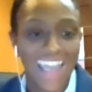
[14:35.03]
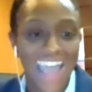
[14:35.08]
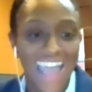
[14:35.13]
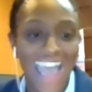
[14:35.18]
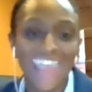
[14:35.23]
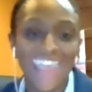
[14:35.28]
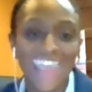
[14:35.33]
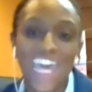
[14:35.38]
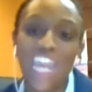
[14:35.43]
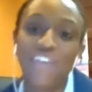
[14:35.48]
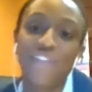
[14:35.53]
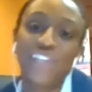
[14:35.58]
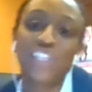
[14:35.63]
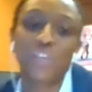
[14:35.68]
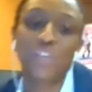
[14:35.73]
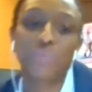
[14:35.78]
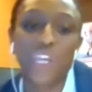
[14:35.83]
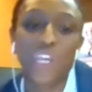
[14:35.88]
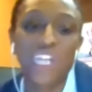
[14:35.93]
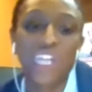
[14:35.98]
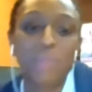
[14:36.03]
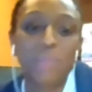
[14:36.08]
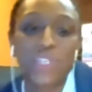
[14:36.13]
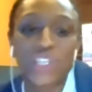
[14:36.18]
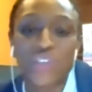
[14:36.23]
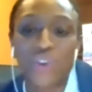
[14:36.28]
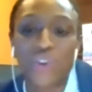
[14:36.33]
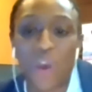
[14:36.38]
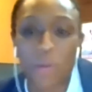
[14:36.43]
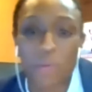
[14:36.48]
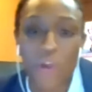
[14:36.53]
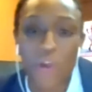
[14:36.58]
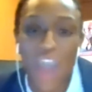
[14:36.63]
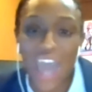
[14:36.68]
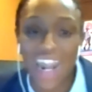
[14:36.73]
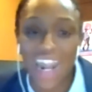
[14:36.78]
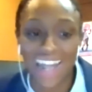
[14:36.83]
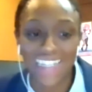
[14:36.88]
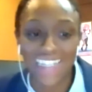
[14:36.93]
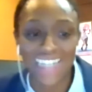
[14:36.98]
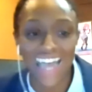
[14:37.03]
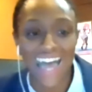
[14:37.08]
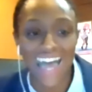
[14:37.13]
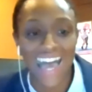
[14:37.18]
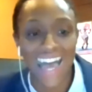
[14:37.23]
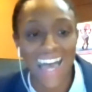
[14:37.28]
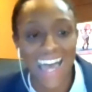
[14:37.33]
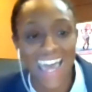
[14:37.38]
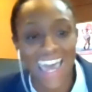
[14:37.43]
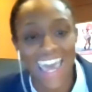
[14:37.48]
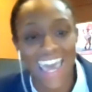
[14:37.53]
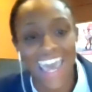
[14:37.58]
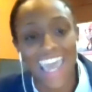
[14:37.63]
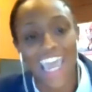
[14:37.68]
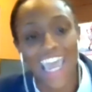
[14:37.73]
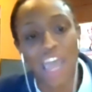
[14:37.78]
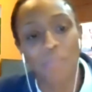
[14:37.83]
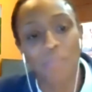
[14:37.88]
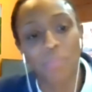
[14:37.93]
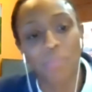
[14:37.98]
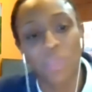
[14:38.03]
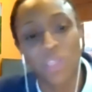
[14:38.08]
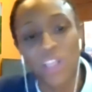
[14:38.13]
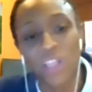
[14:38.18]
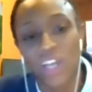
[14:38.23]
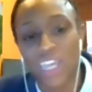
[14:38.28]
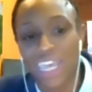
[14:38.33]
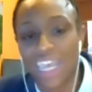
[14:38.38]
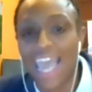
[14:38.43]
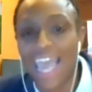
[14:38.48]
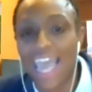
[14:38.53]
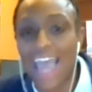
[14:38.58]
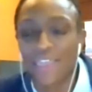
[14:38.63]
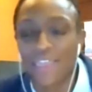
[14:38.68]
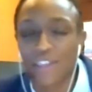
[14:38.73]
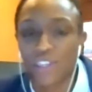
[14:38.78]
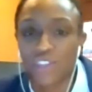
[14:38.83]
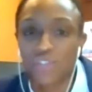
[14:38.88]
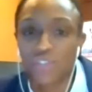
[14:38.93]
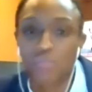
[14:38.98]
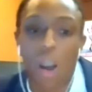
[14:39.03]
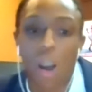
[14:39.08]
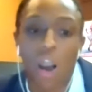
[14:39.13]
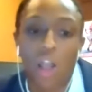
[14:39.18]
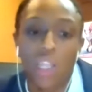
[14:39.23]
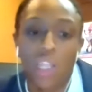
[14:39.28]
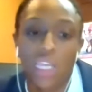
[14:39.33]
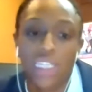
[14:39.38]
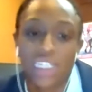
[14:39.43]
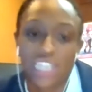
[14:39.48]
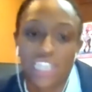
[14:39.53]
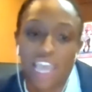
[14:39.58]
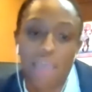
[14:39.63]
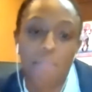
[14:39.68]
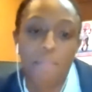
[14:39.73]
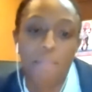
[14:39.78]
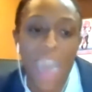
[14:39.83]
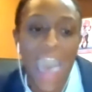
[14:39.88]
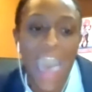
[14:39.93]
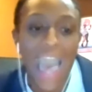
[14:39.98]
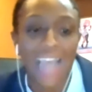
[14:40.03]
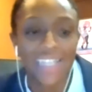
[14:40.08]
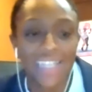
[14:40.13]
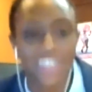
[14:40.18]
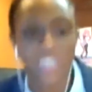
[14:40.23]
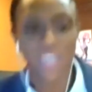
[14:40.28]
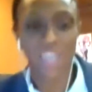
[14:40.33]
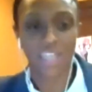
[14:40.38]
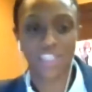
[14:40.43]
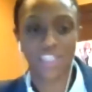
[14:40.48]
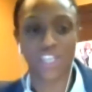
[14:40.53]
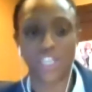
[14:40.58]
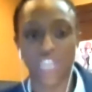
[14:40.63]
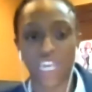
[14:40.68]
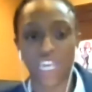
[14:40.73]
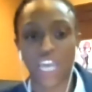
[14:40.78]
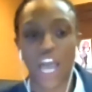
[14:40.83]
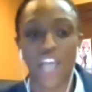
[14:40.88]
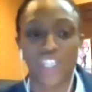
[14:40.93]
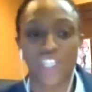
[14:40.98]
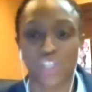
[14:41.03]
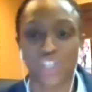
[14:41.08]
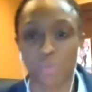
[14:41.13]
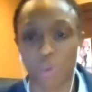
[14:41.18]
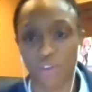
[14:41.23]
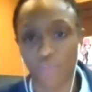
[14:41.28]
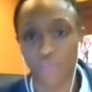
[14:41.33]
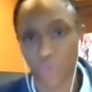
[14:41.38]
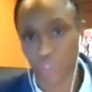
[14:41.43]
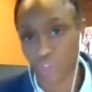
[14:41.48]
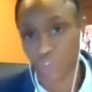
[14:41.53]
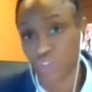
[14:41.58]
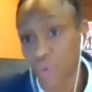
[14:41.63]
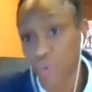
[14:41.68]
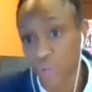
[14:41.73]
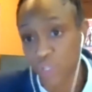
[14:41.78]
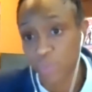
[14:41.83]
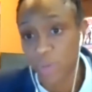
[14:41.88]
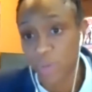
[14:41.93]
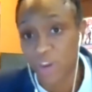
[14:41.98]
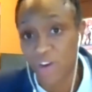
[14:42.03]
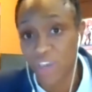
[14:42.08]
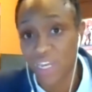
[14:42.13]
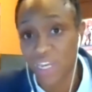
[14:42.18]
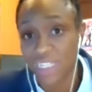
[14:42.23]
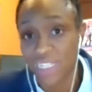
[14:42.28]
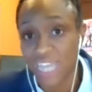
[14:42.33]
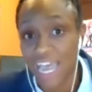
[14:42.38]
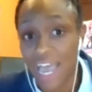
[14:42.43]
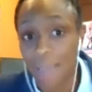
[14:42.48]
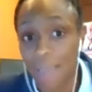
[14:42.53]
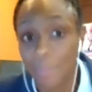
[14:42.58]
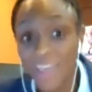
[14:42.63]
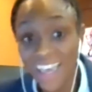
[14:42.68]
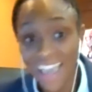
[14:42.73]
And then if it's a really mature product, I am looking at the smallest impact to the customer for the shortest period of time.